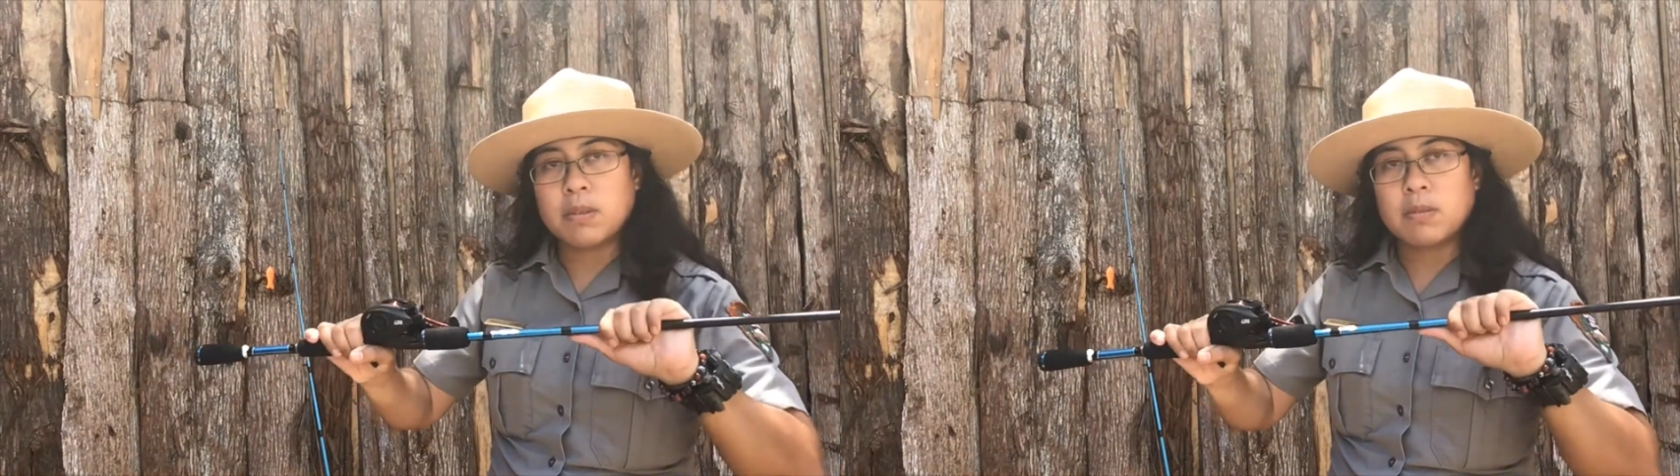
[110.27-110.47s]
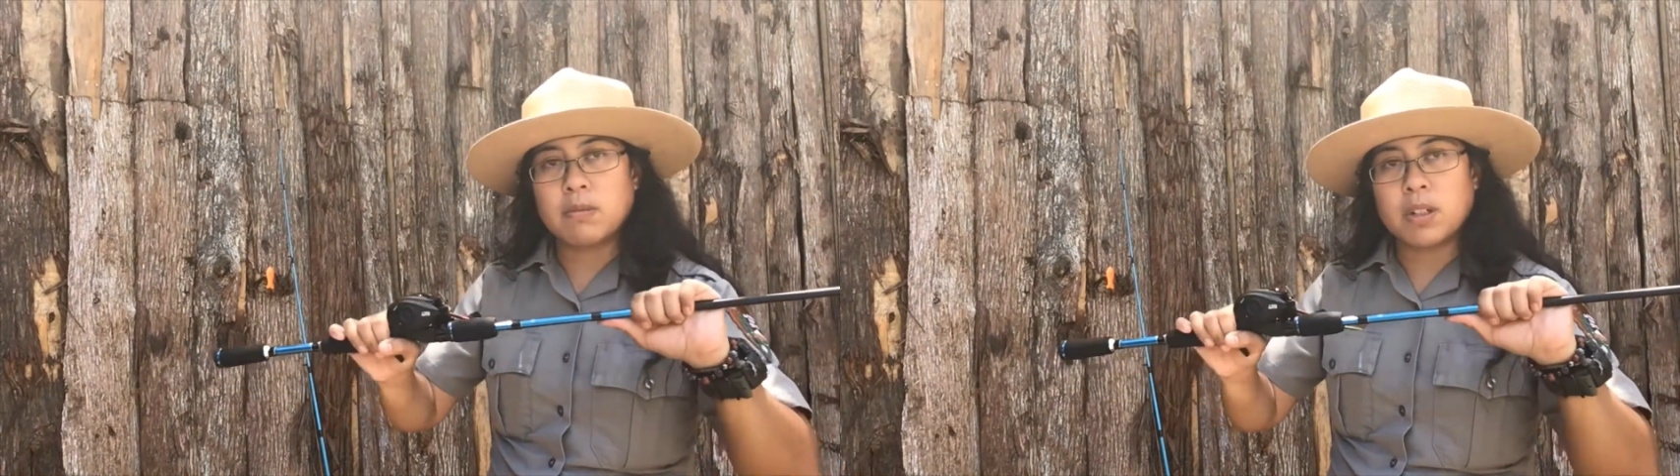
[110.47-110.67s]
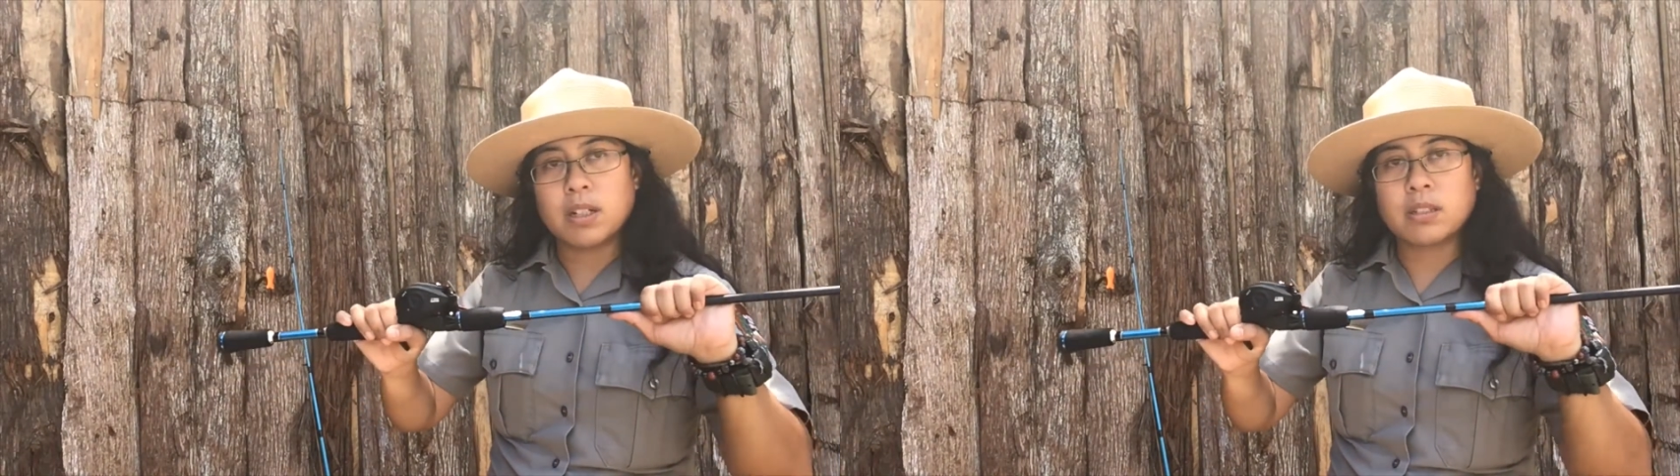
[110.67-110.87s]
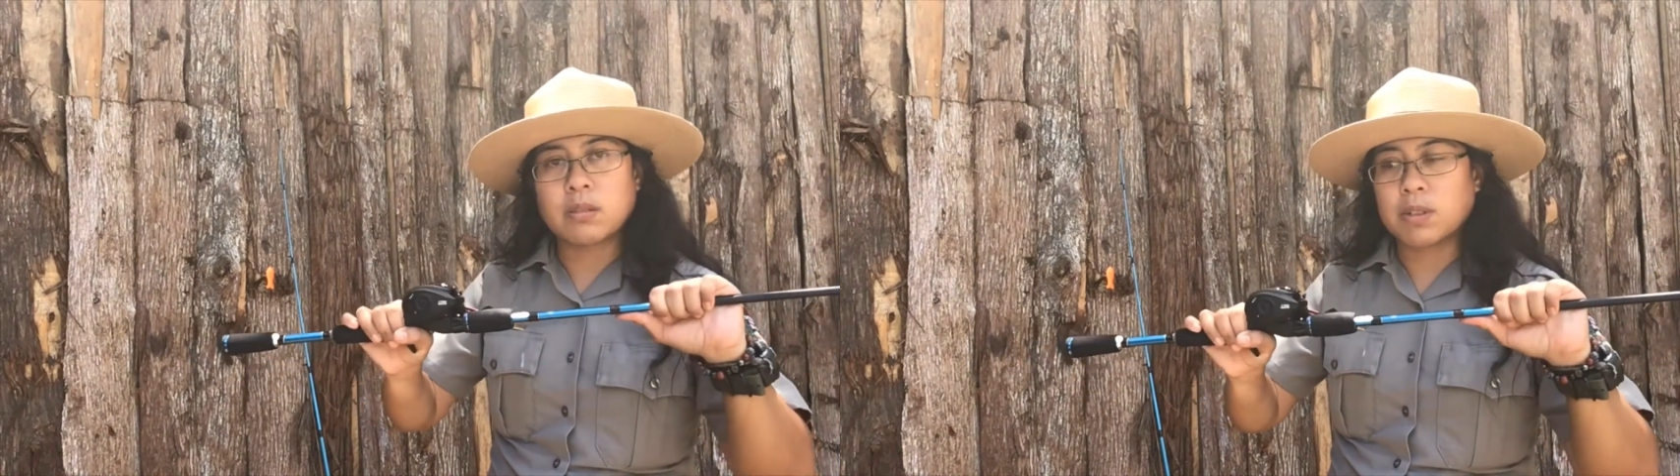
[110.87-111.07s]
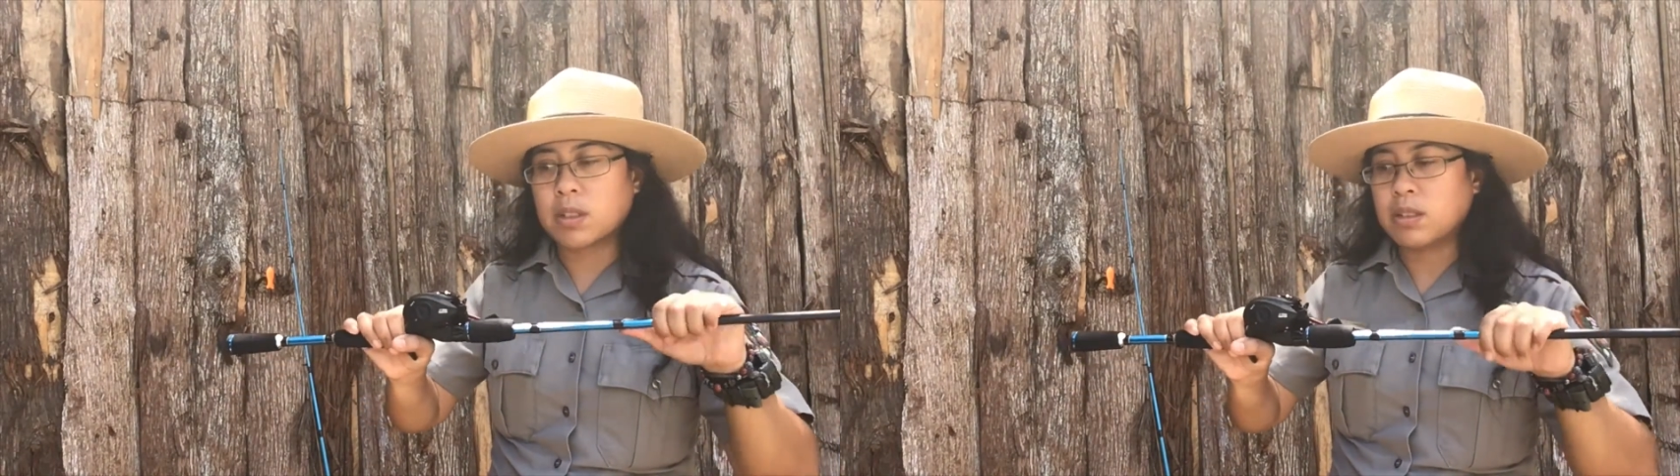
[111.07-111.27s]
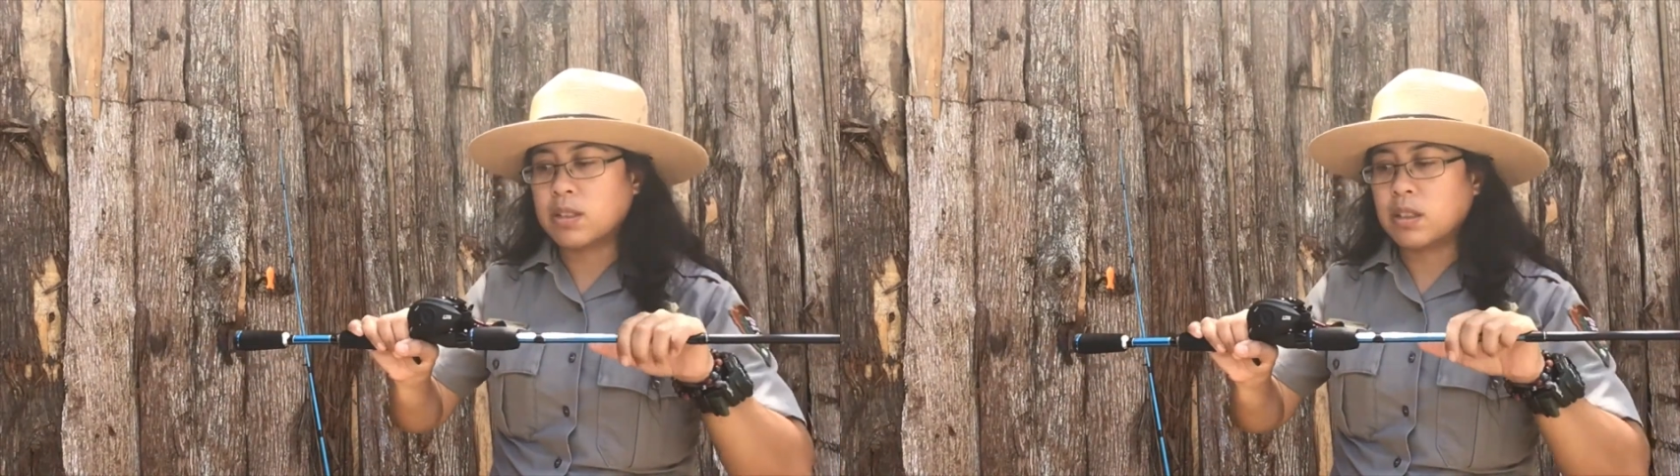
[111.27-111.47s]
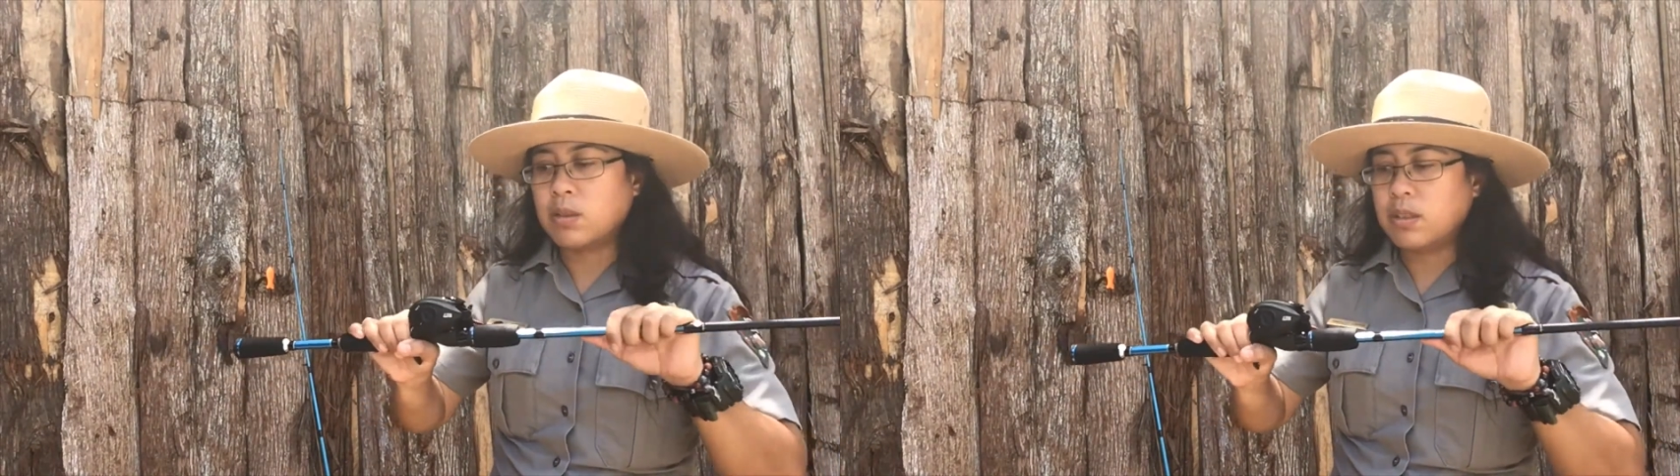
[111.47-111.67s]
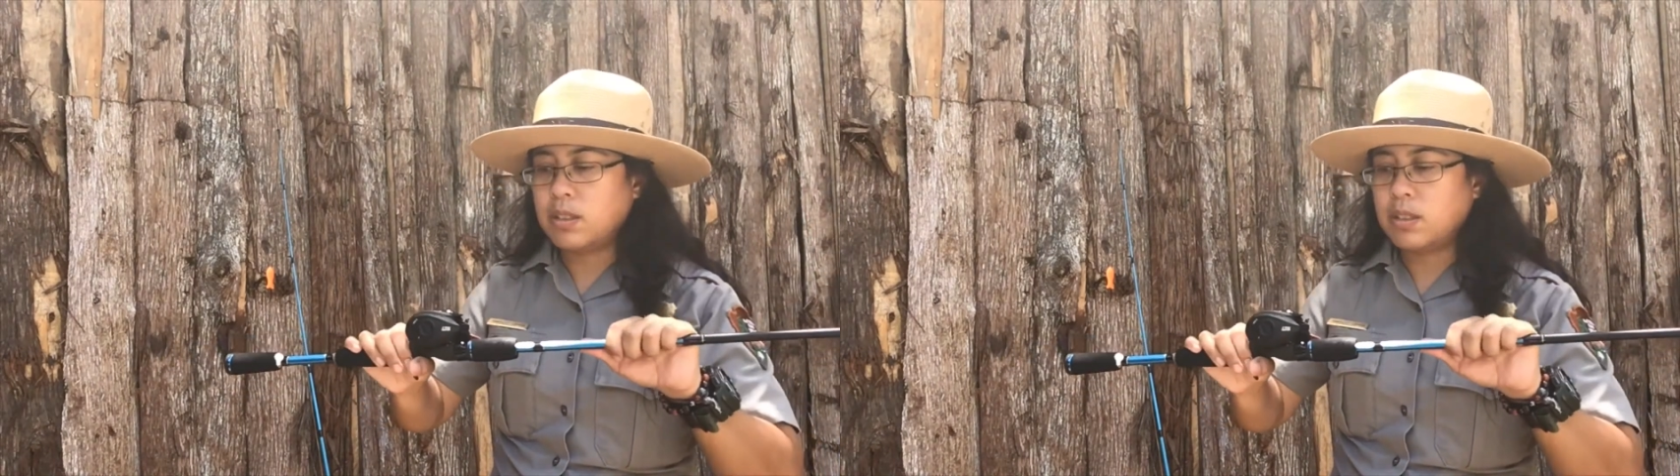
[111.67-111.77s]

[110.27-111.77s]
of rods and reels that you